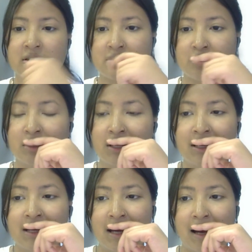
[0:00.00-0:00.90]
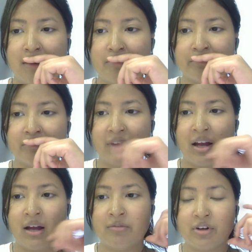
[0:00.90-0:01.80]
So I'm
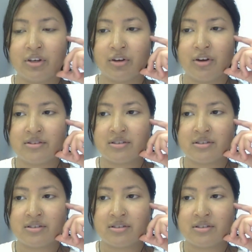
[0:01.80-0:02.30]
very curious